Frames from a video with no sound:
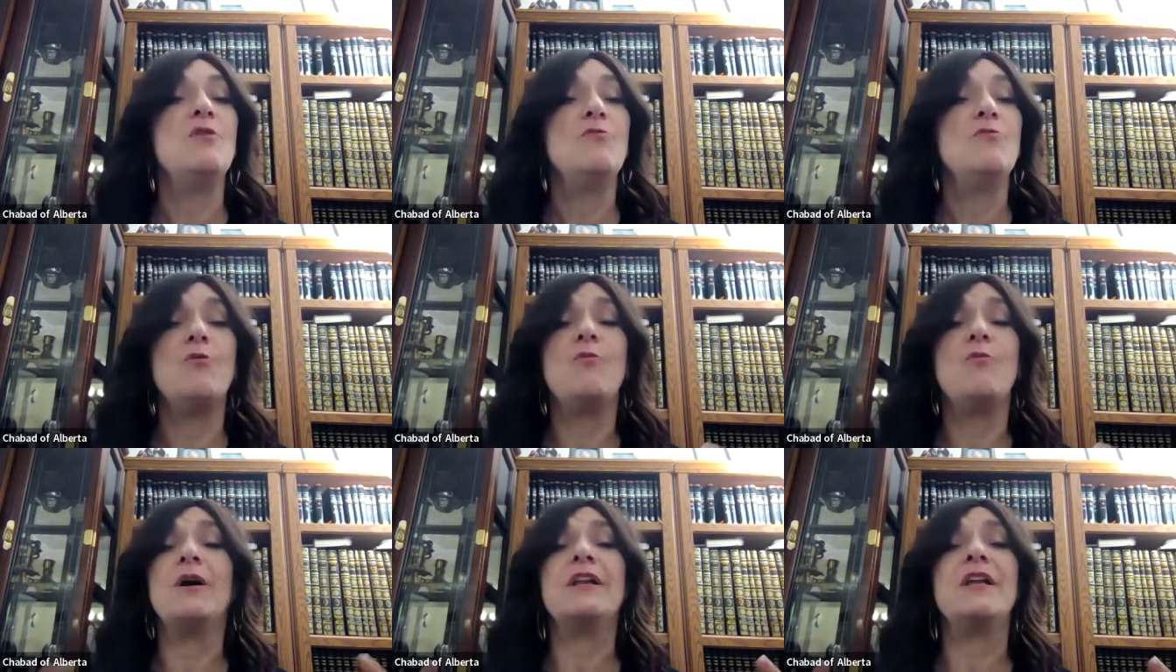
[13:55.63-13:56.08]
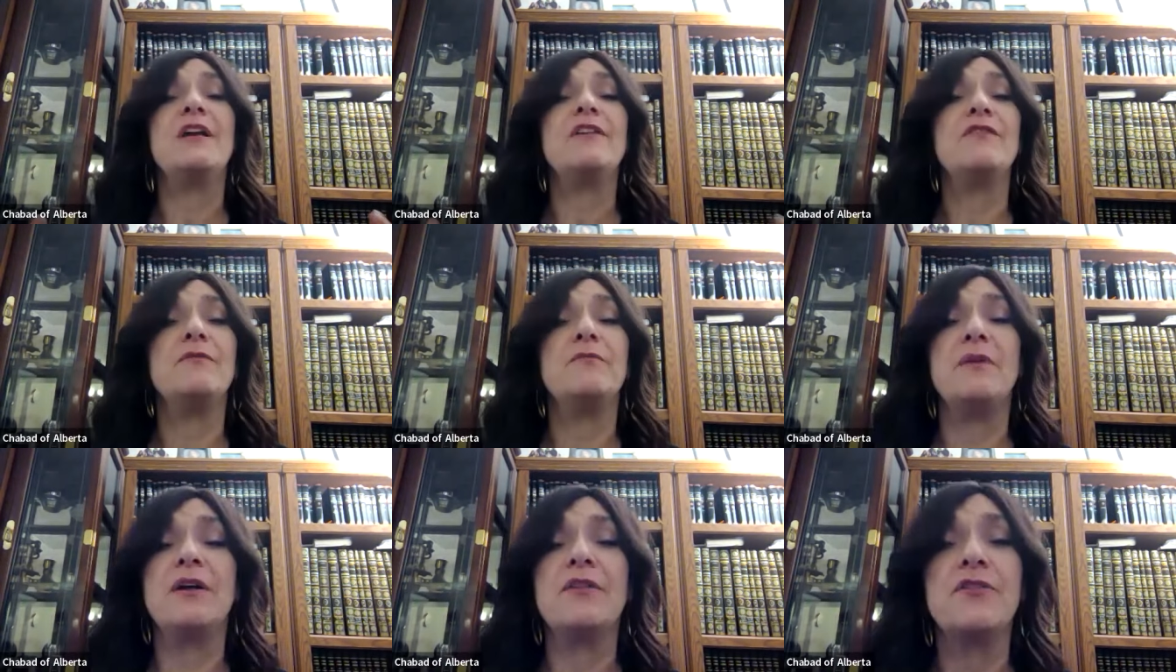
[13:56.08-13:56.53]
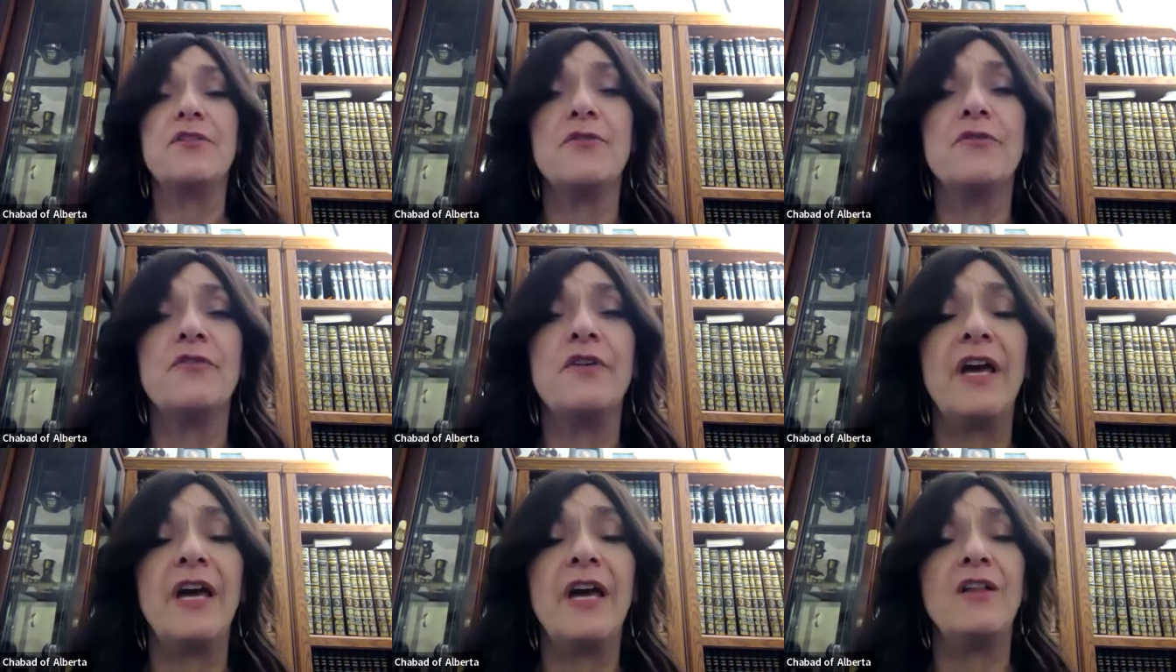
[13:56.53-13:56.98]
We want to have a month
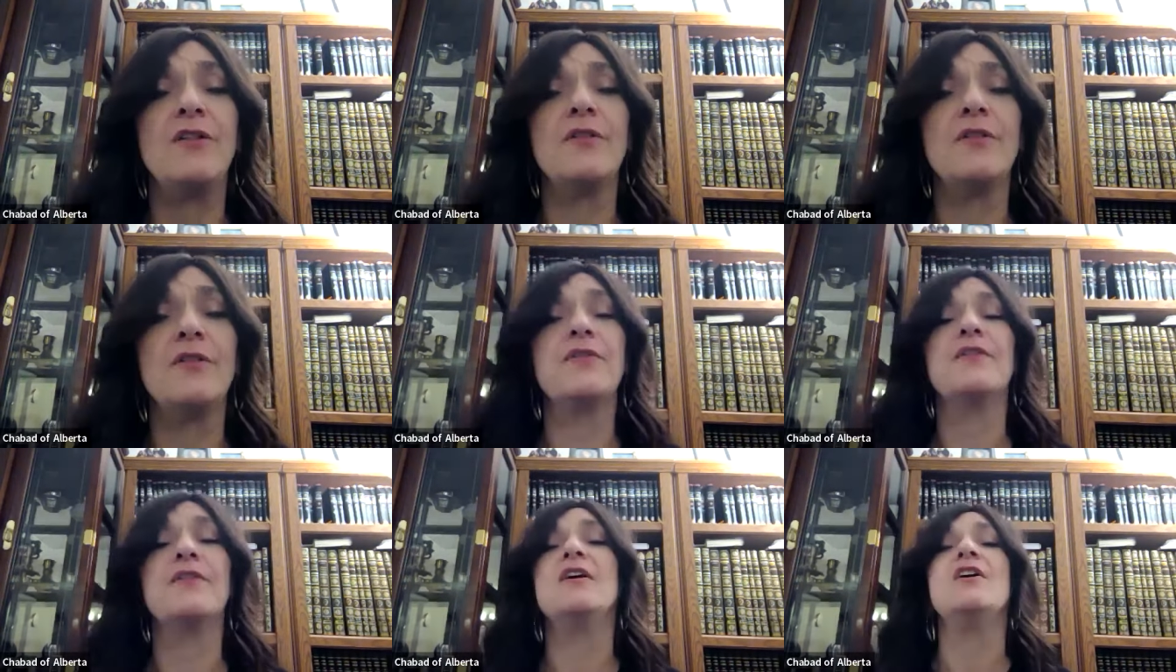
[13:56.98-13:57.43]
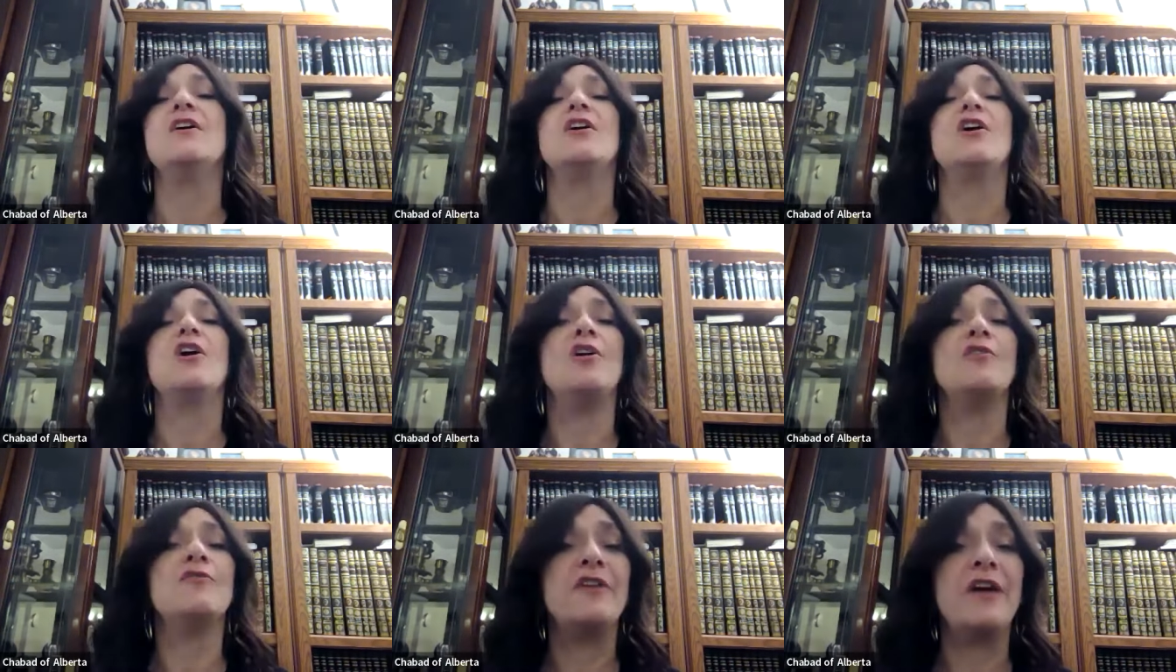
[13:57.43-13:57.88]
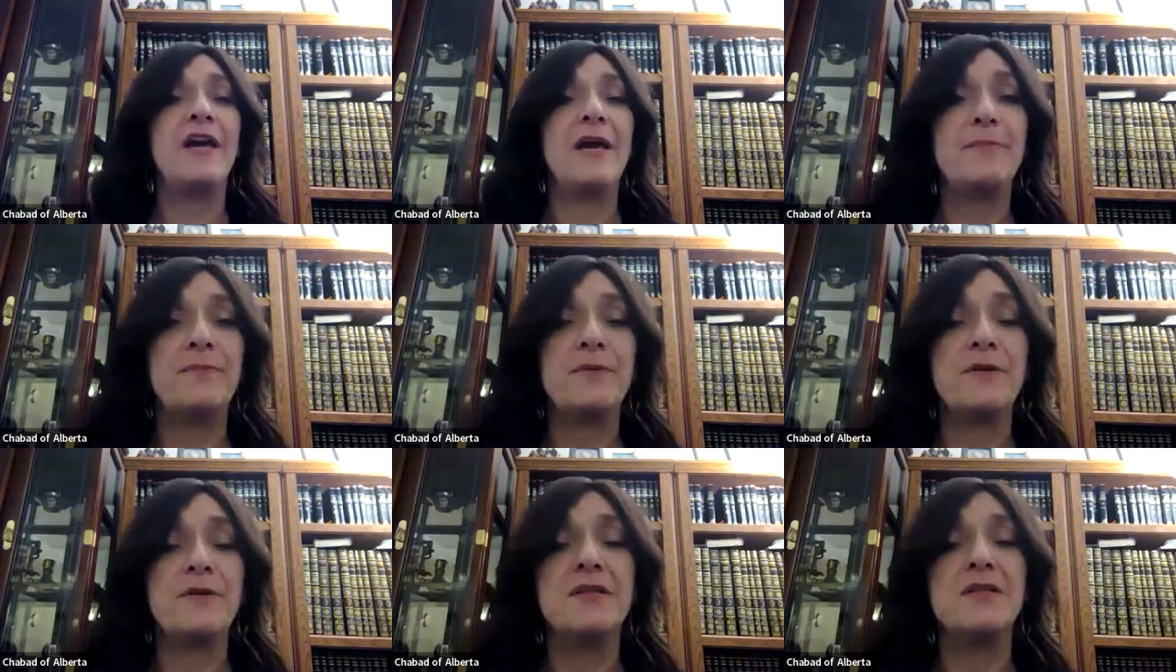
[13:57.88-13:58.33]
of health, of
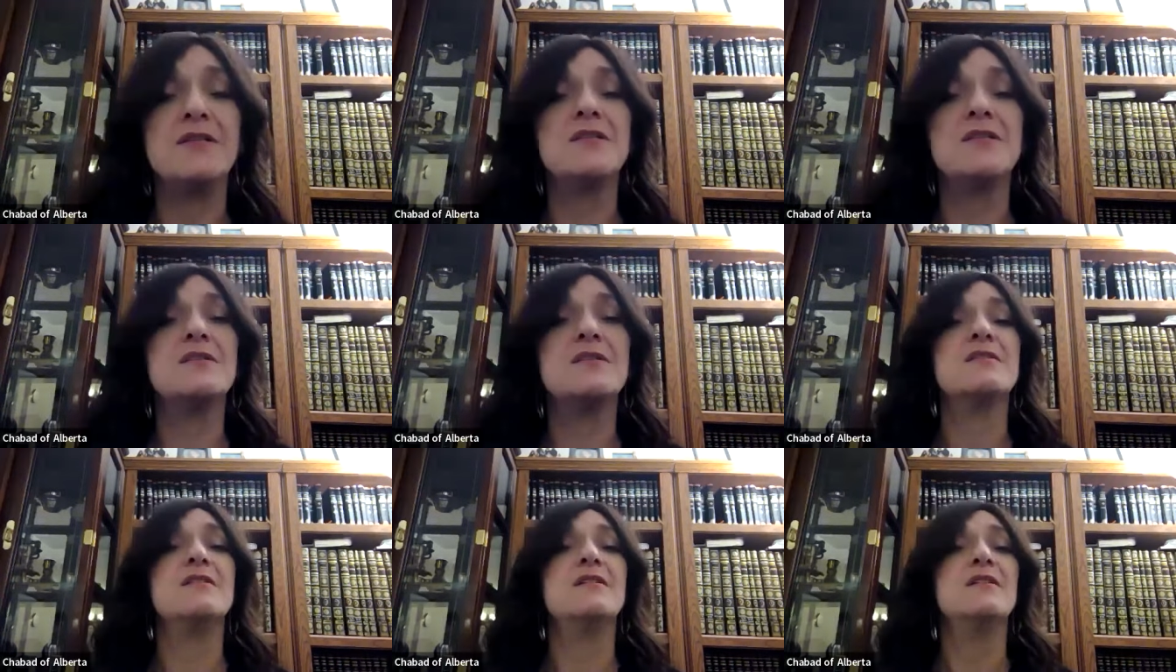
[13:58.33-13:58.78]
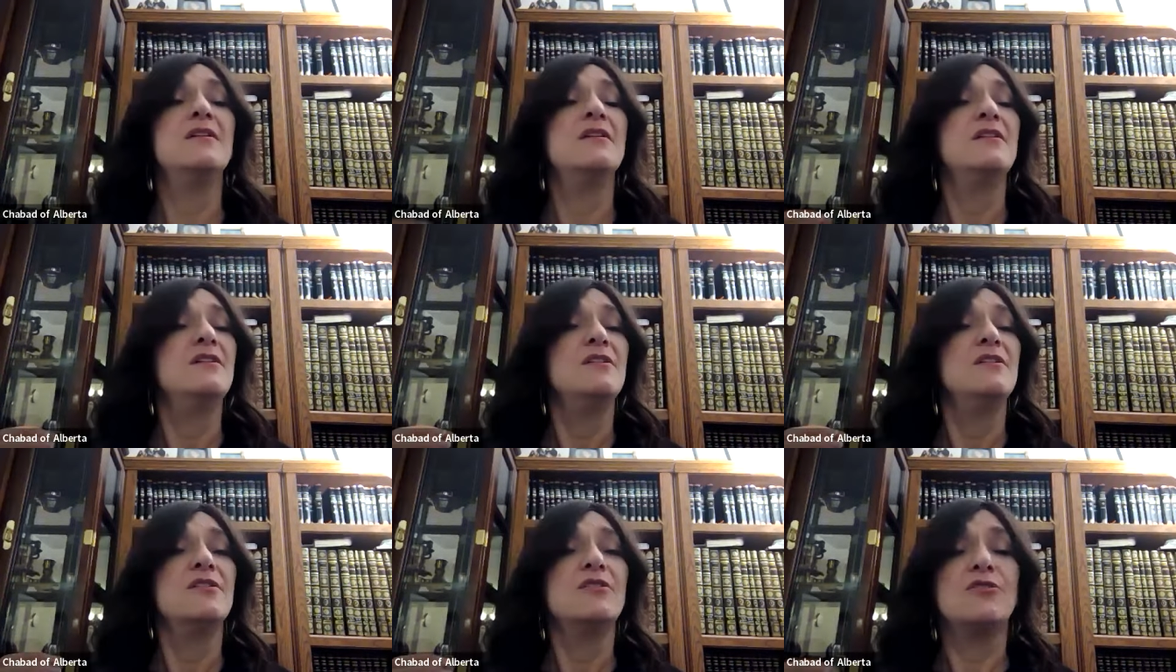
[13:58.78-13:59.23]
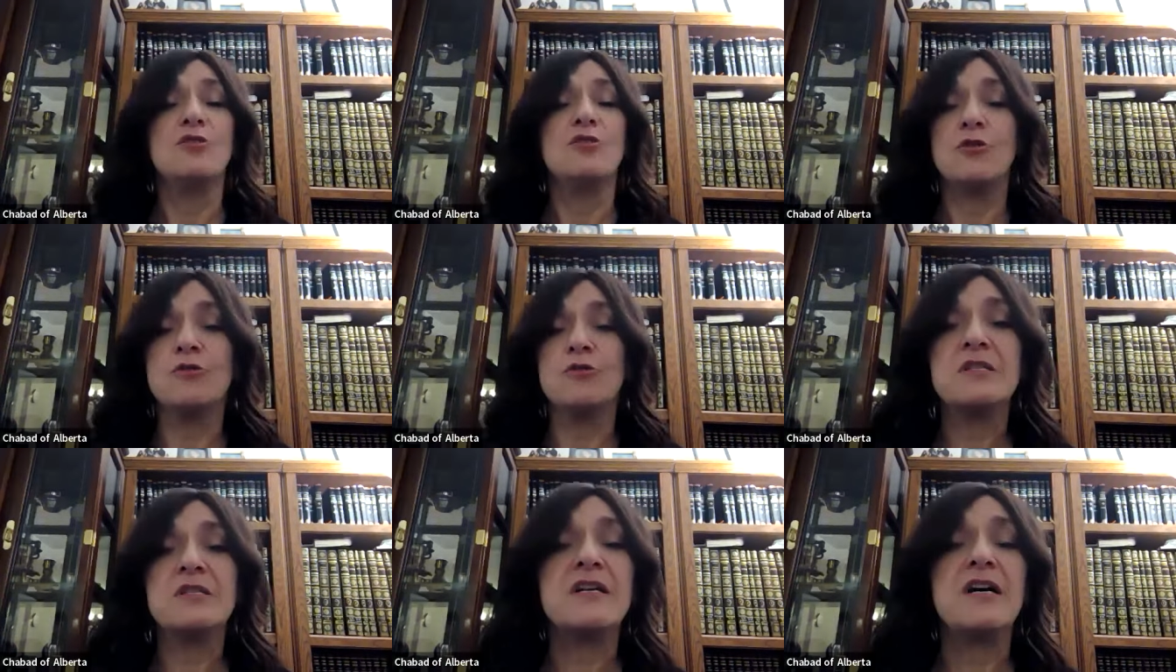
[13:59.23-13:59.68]
happiness,
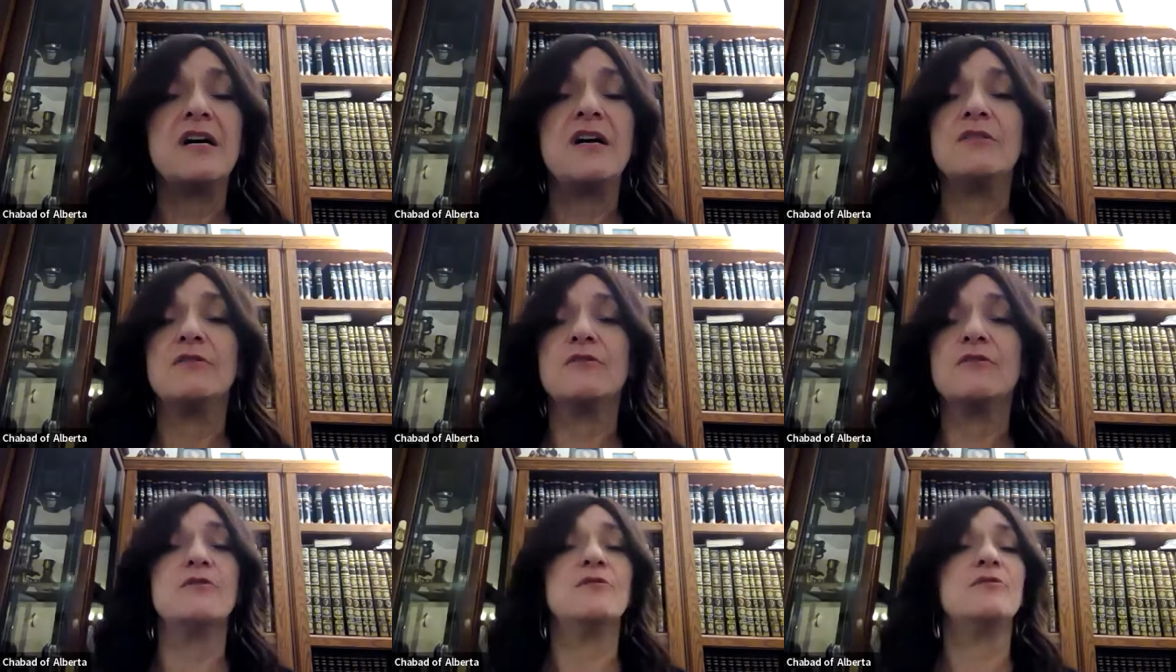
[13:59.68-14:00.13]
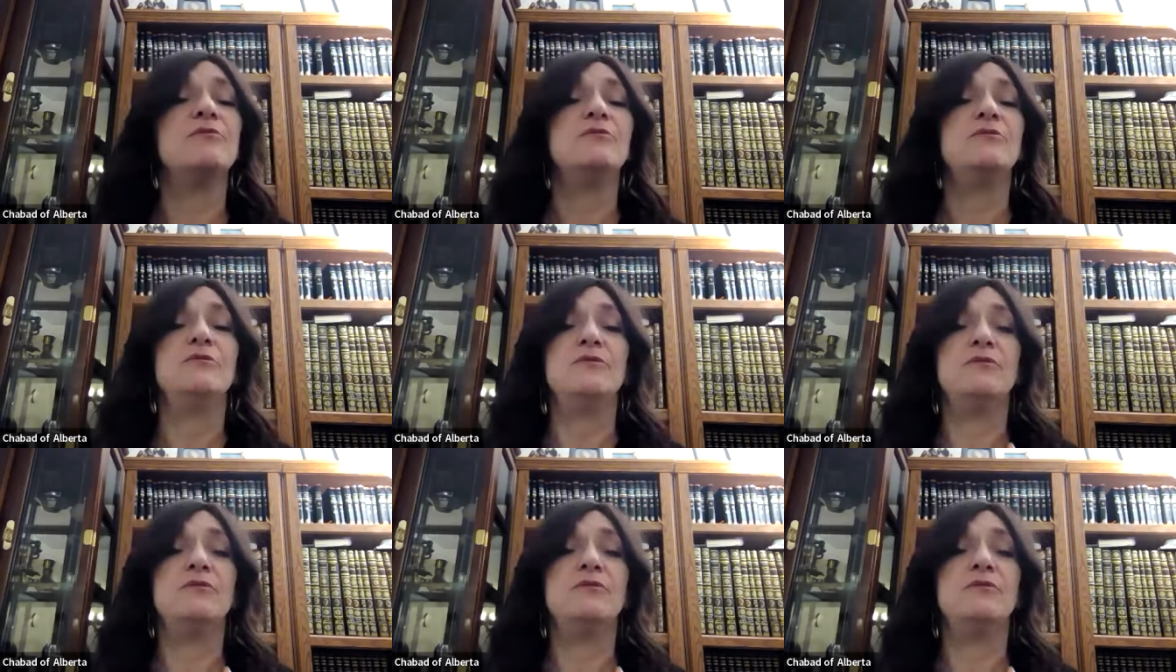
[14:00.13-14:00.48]
no sorrow,